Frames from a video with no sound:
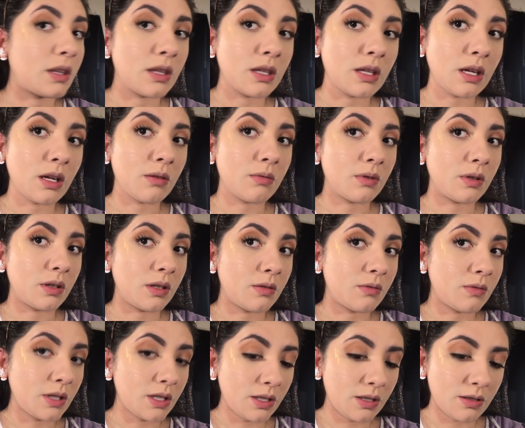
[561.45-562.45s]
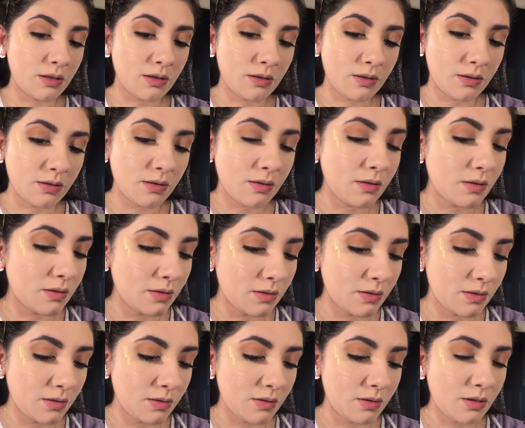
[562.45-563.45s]
that really quick.
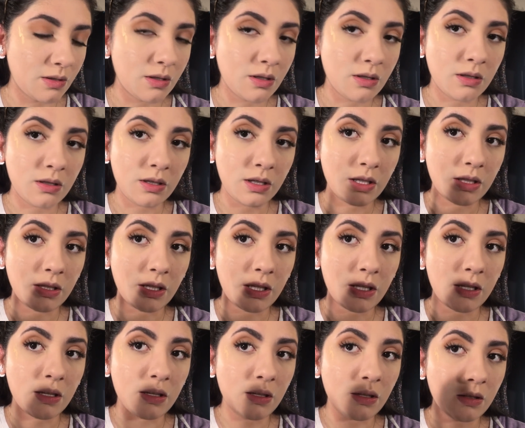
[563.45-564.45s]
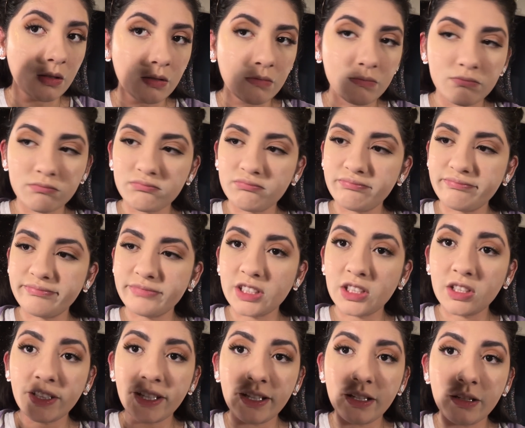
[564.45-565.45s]
Get the
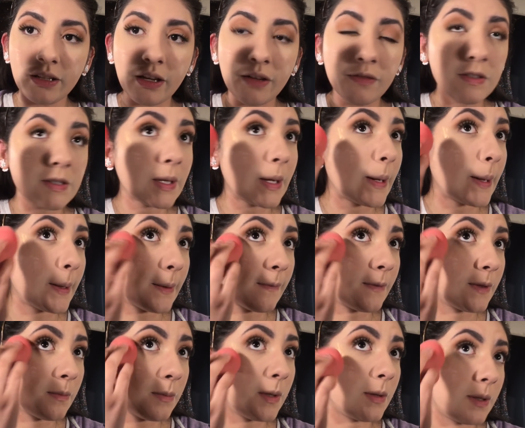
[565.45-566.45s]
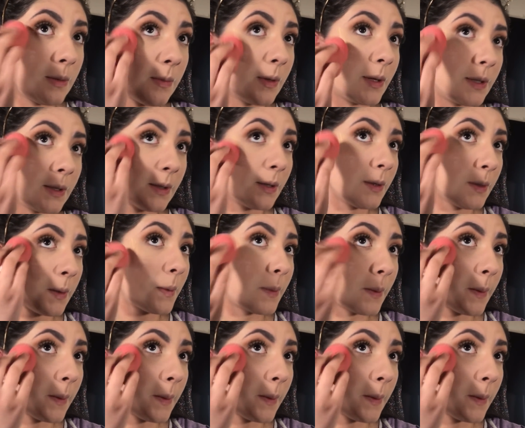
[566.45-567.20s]
clean enough side of the beauty blender.